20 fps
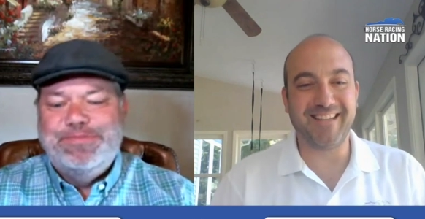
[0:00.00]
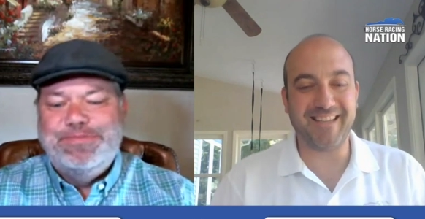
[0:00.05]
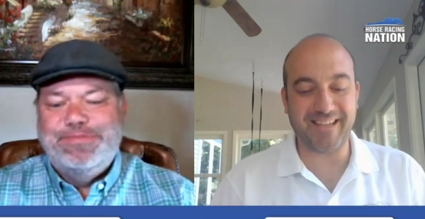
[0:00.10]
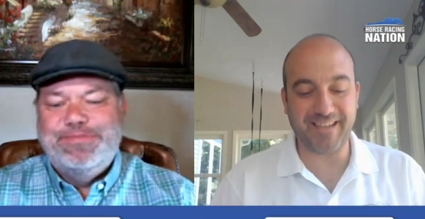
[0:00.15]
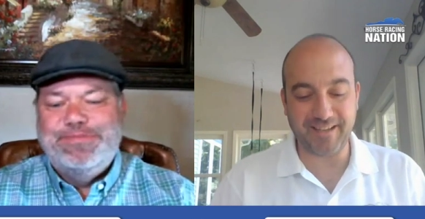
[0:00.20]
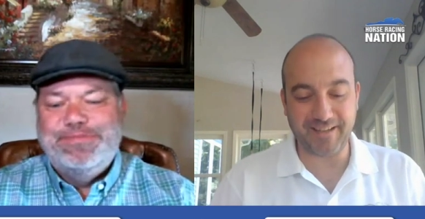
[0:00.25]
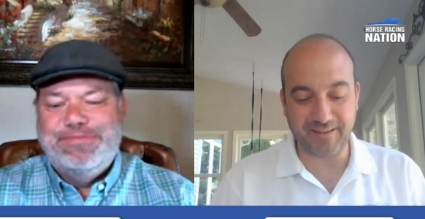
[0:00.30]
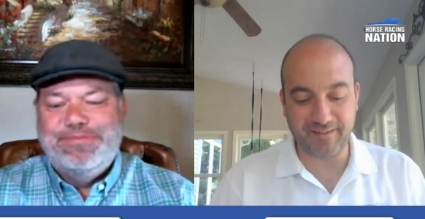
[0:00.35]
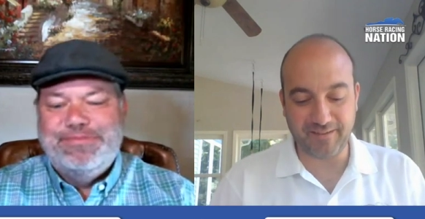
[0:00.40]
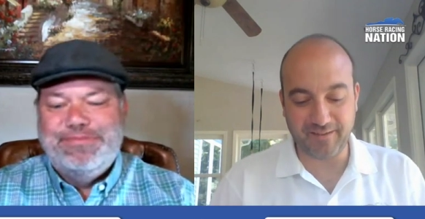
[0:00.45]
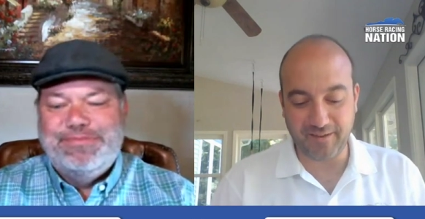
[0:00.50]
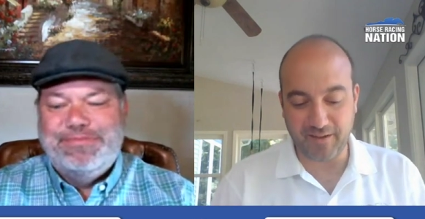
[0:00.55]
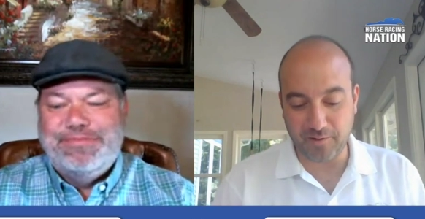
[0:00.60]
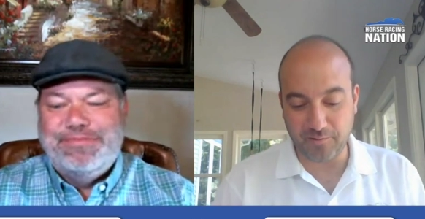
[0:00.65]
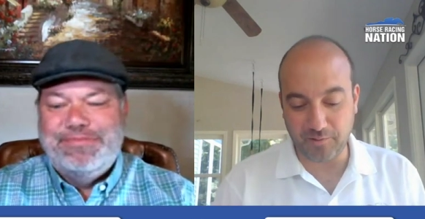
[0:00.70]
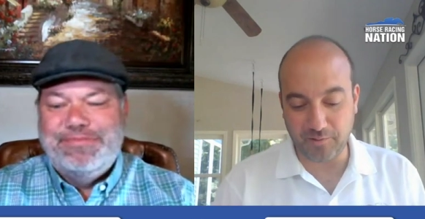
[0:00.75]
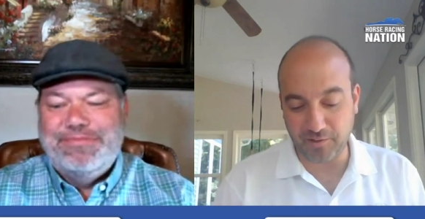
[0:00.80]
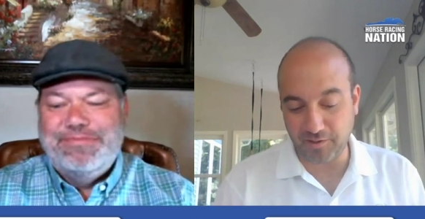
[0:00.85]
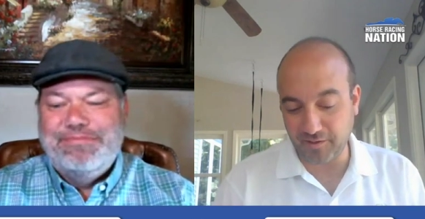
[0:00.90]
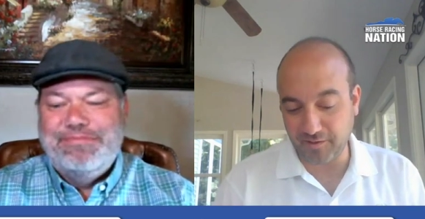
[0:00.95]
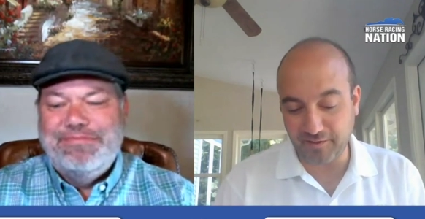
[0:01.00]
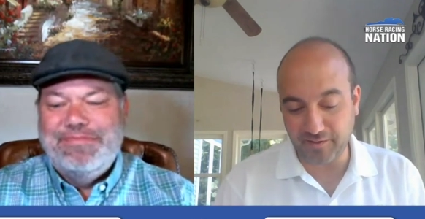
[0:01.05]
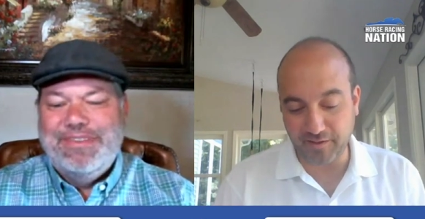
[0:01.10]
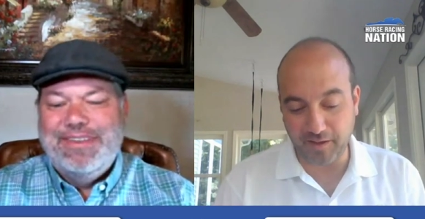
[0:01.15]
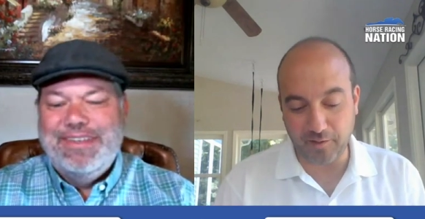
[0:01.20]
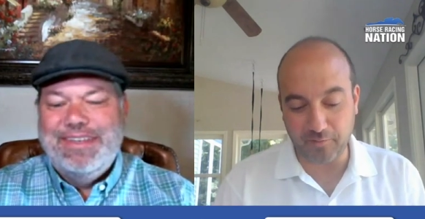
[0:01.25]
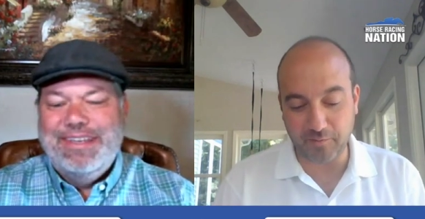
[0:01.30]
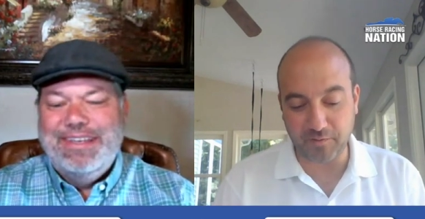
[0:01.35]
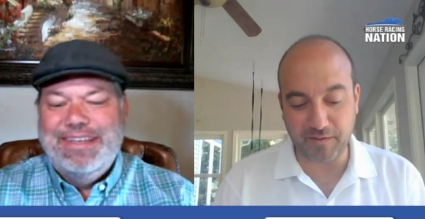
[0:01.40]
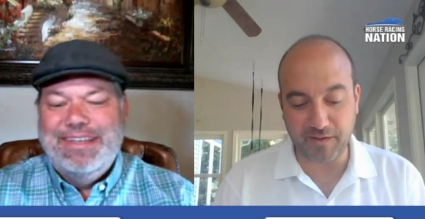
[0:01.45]
Speaker 1: It is. Uh, well, let's
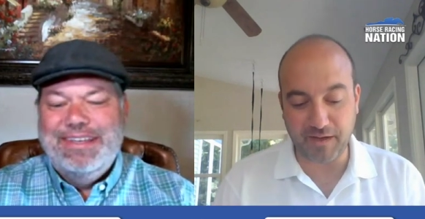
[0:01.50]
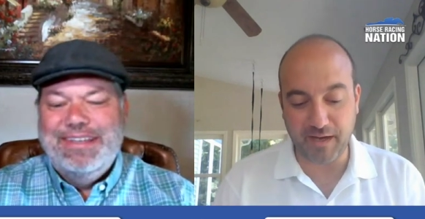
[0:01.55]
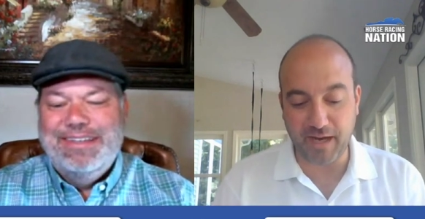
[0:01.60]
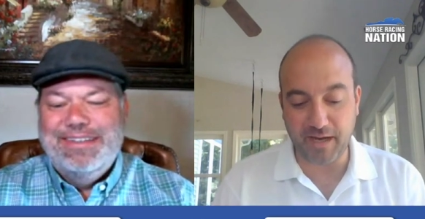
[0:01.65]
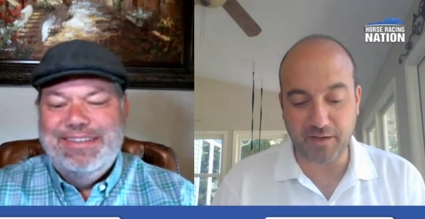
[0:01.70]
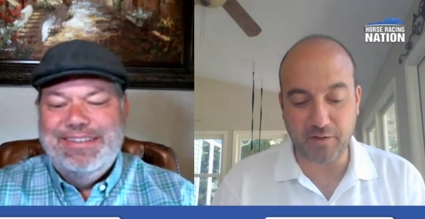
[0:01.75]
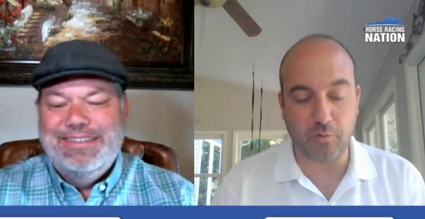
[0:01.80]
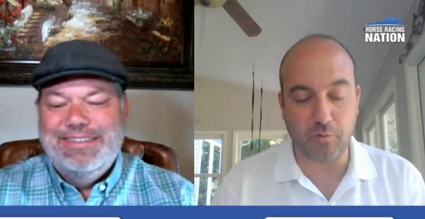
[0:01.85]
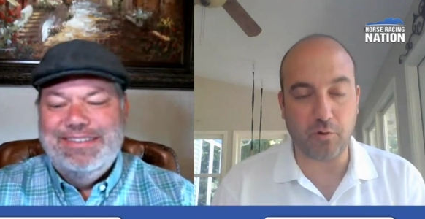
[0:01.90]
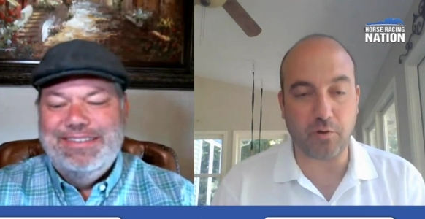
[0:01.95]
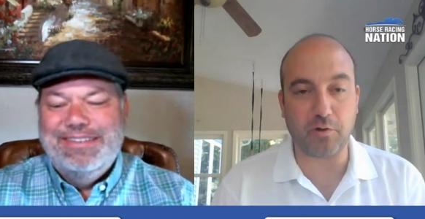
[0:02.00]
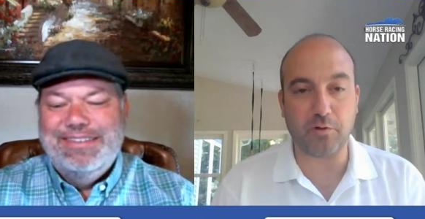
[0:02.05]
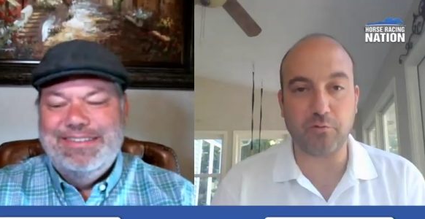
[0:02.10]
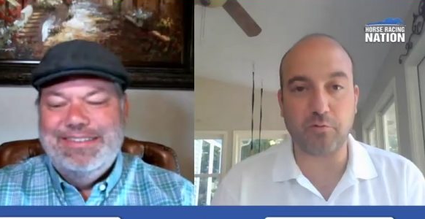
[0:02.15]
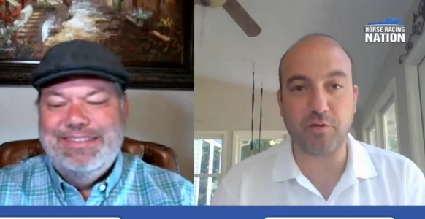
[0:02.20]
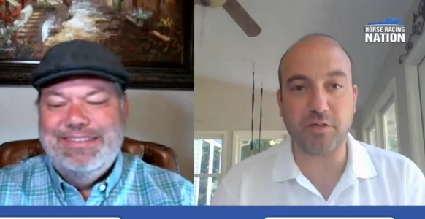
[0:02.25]
start with the Acorn,